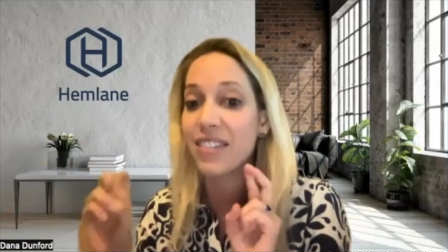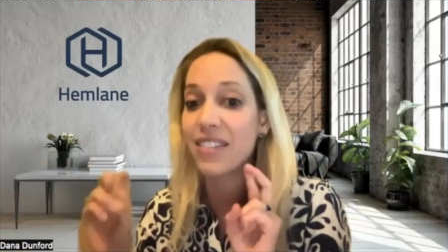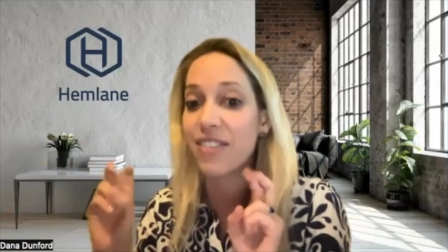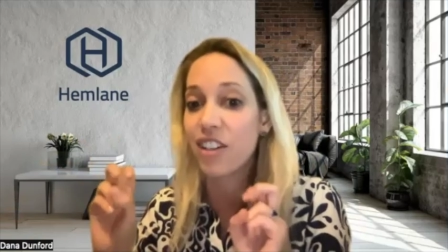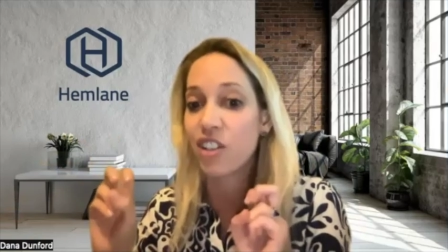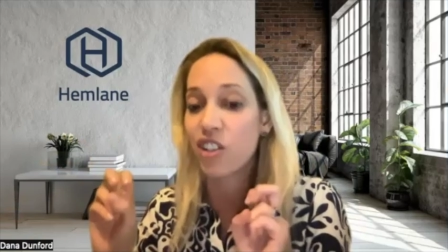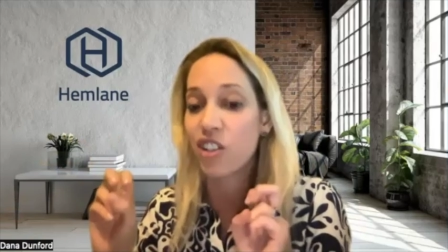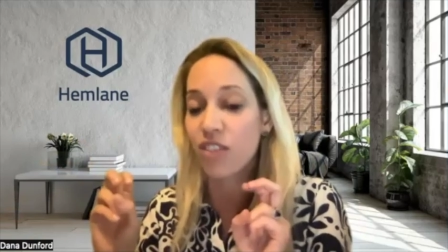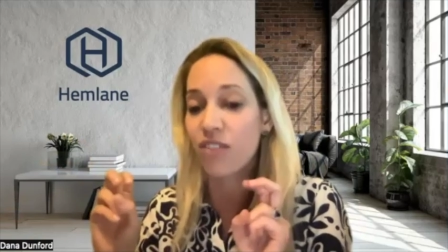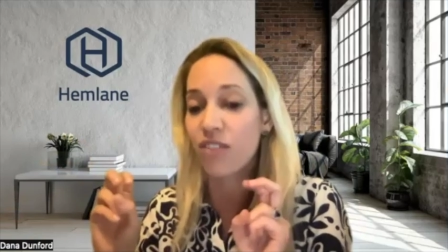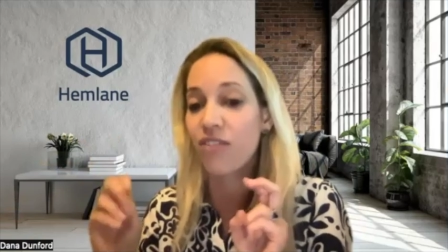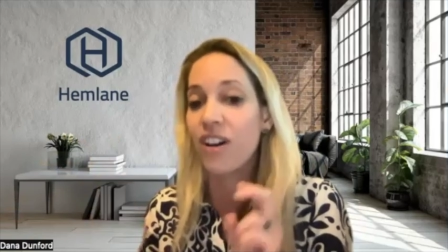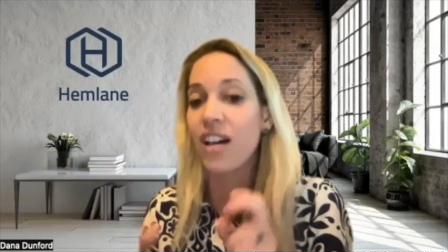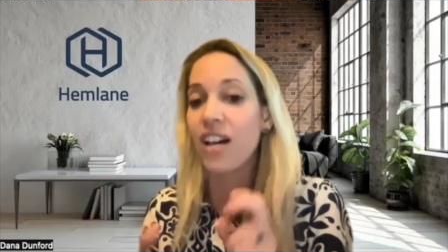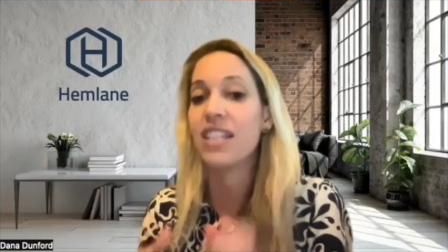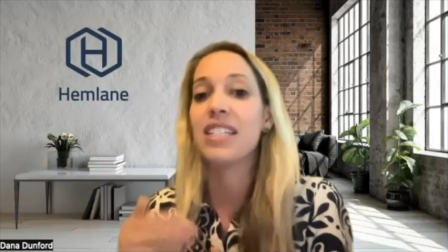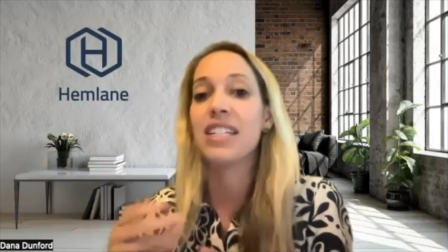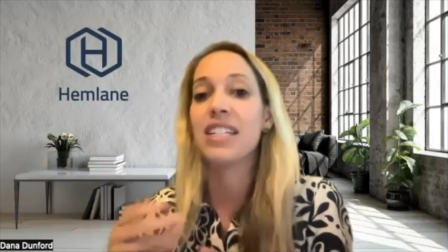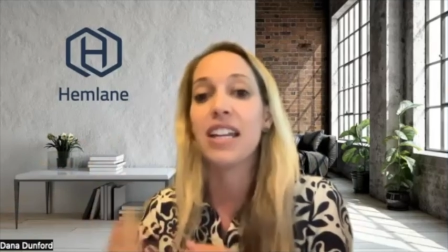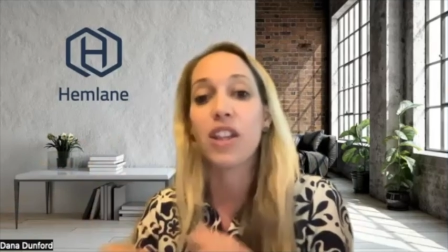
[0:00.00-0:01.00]

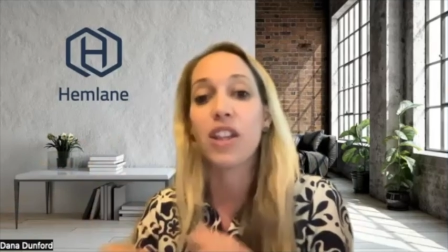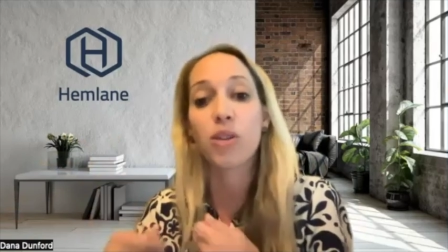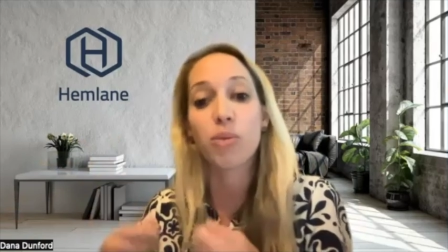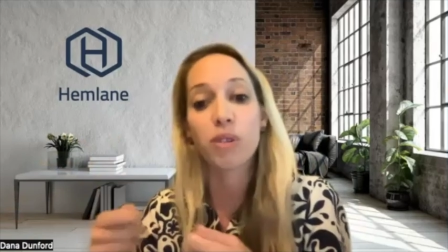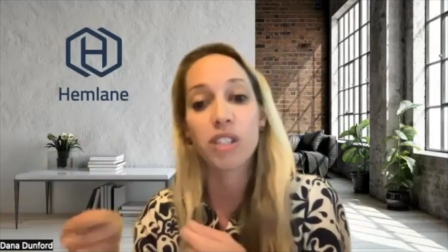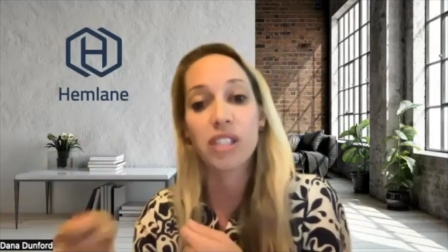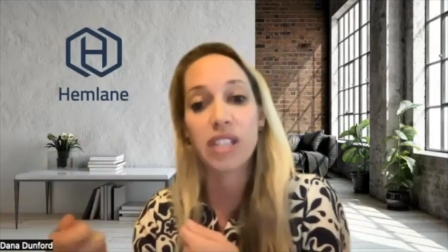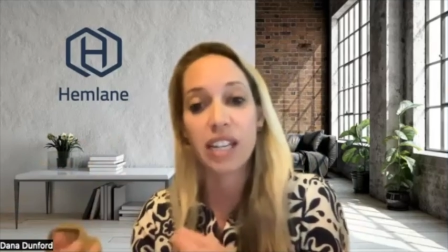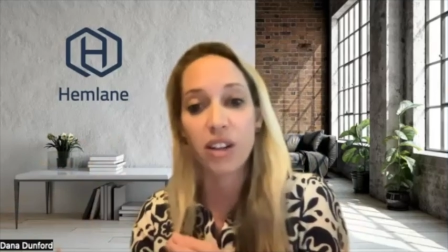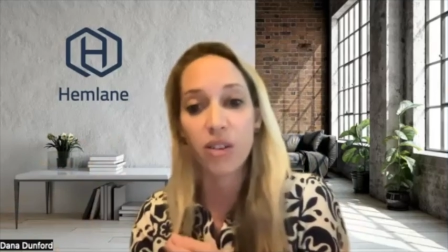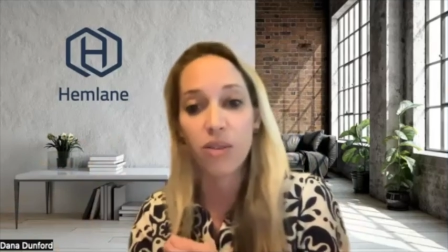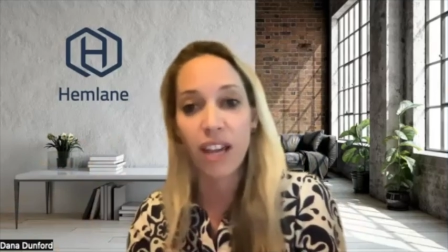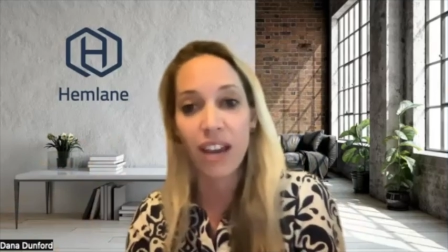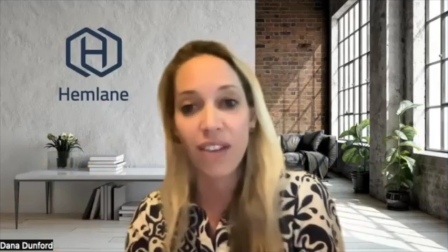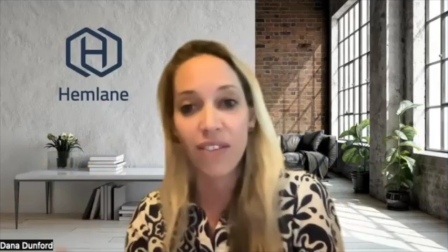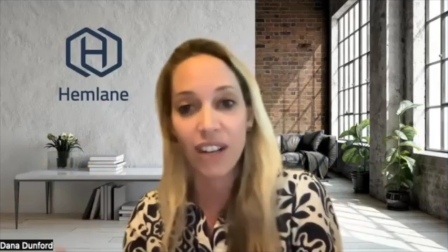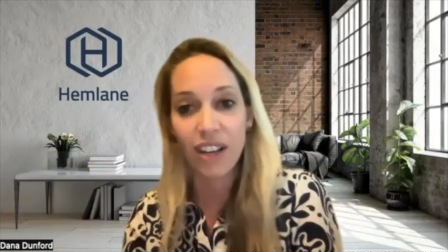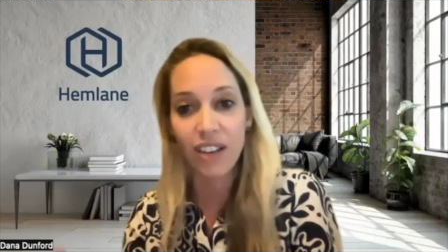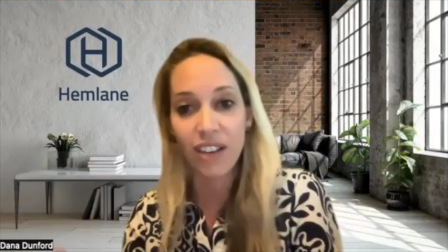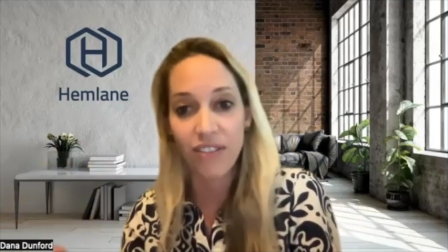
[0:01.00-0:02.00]
insufficient funds? In other words, they don't
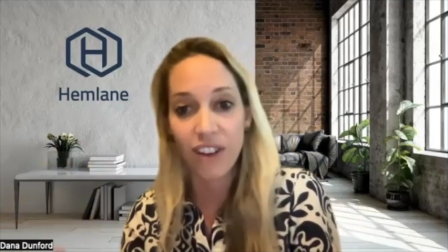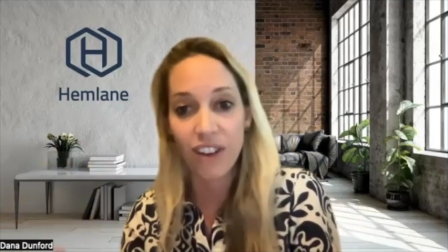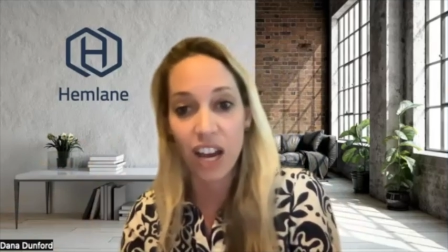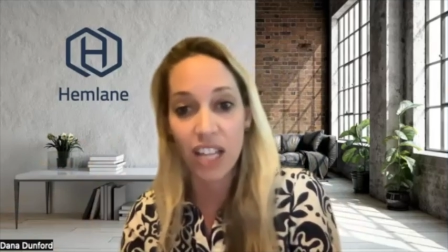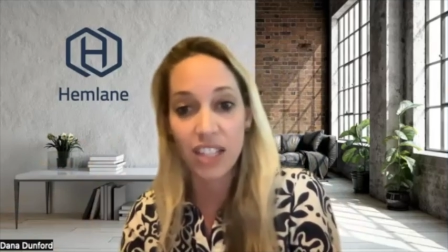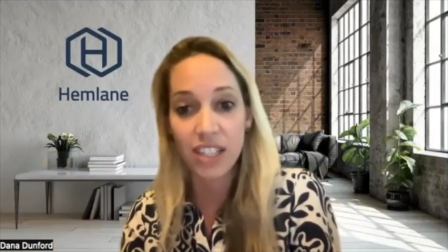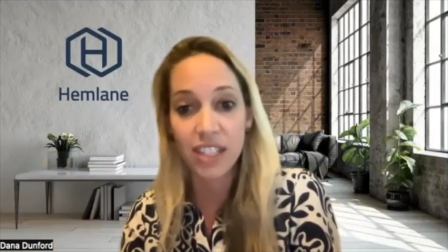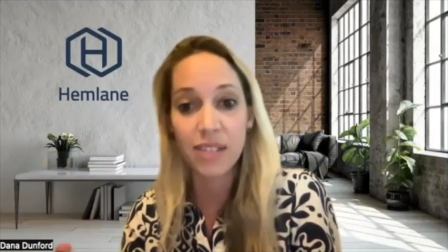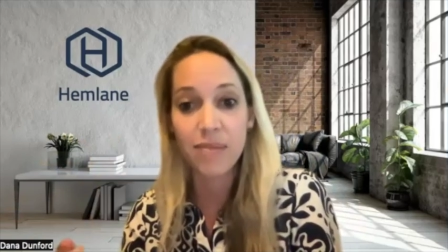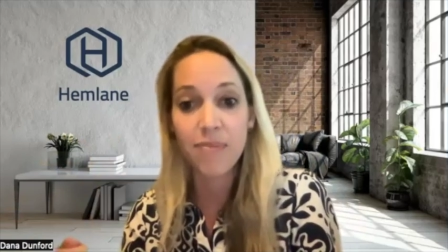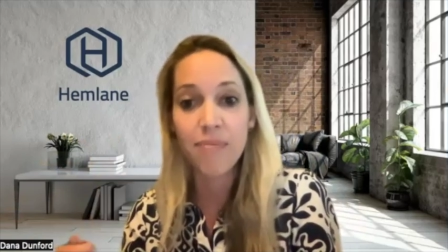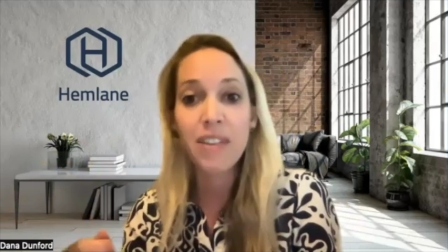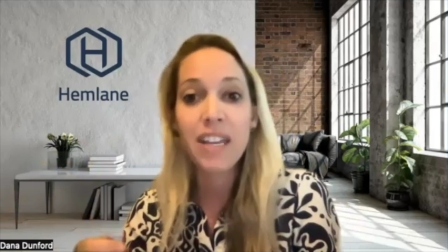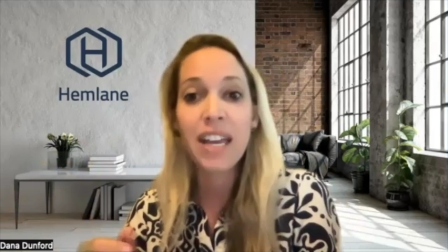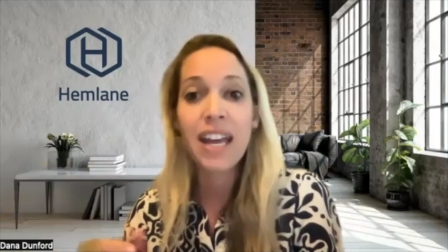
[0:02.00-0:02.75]
have enough funds.